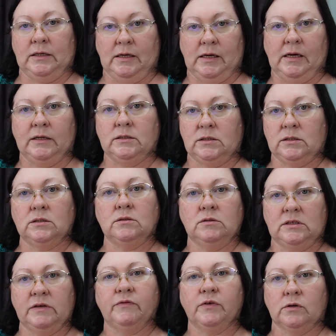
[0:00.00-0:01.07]
It's
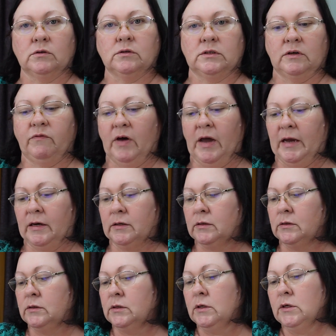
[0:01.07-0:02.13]
difficult to find.
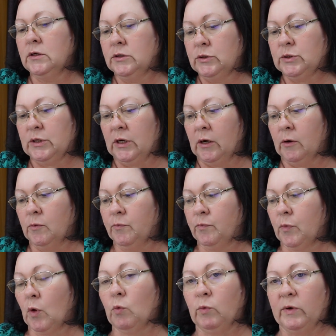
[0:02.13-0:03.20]
So,
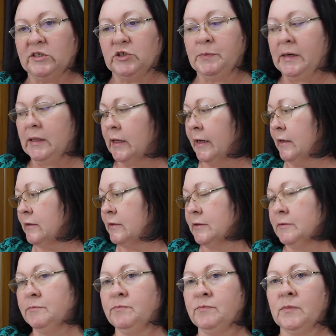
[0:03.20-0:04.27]
wish me luck.
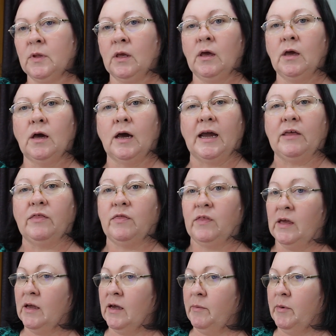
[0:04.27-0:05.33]
I
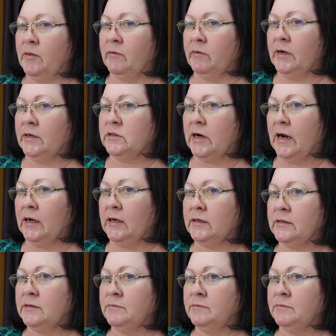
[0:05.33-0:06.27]
think I'm on the right track.